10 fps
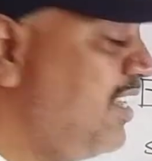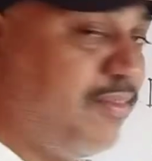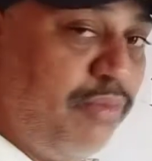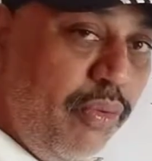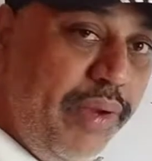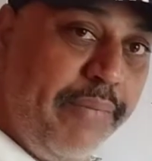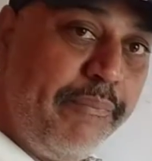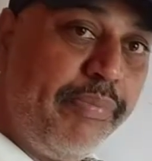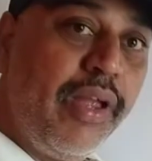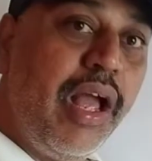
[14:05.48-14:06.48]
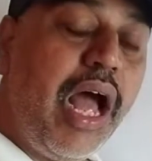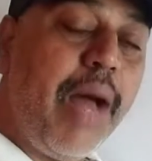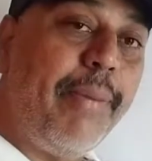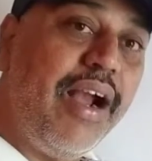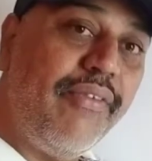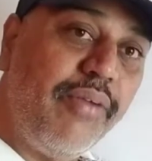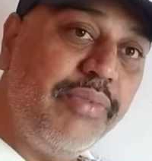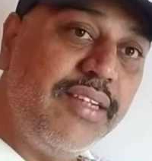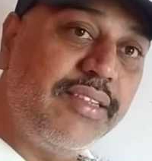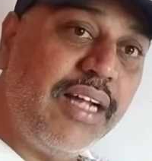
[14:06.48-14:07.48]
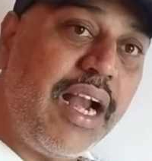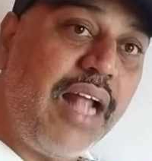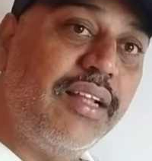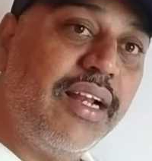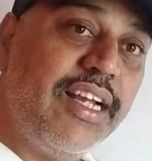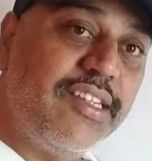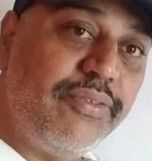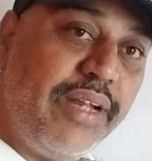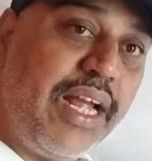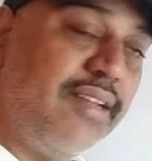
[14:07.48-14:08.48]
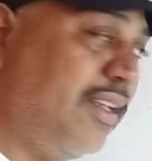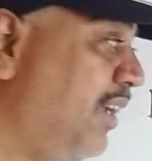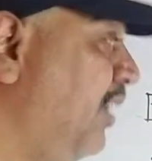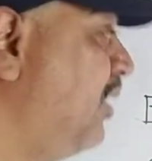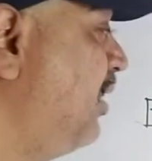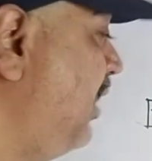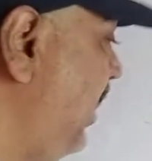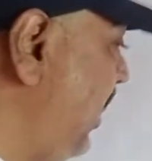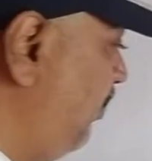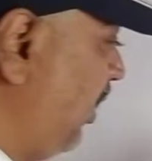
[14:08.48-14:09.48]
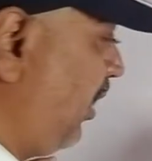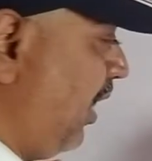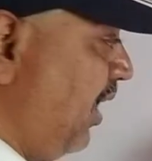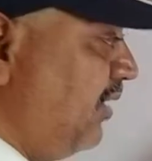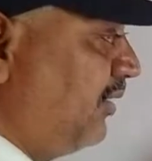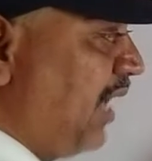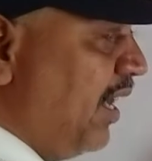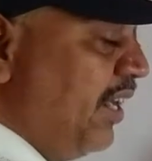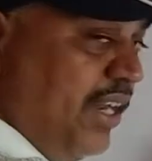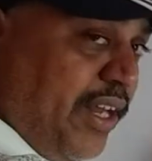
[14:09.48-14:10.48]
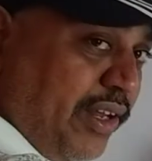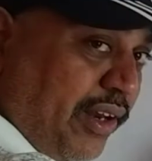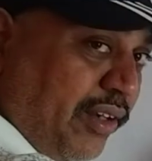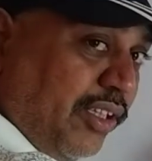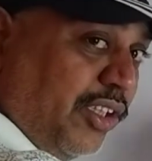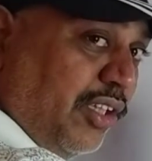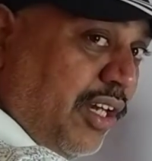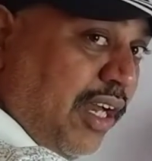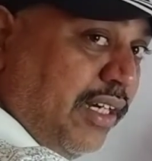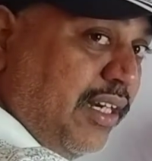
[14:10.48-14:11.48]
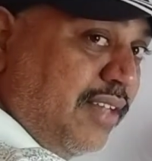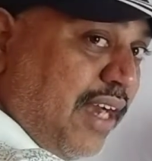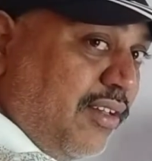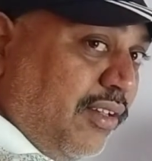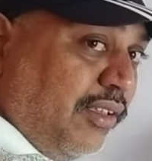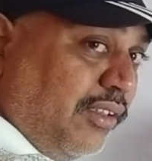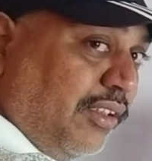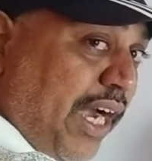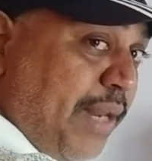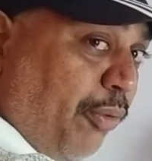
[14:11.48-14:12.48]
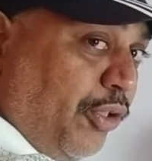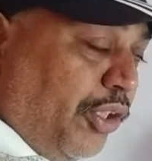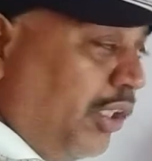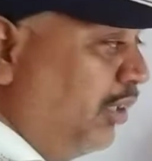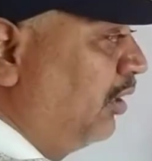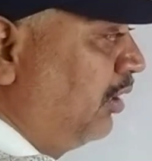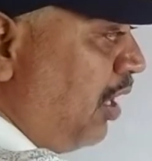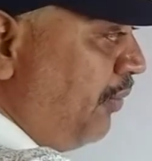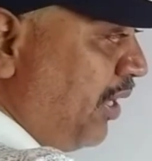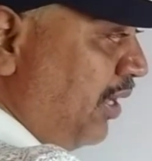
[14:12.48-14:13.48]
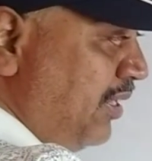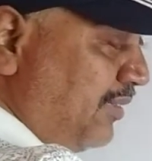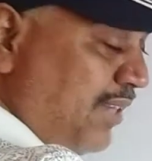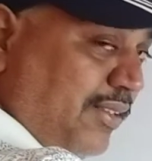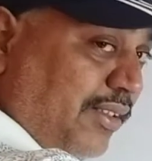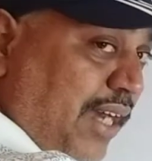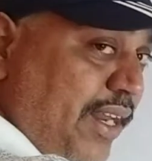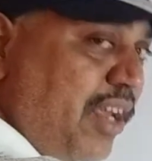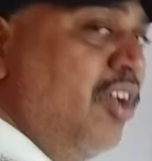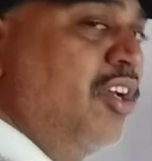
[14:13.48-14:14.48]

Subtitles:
is moving. Apart from this, another case we can say, if the train is standing here, it is at a steady position. Now here listener is steady.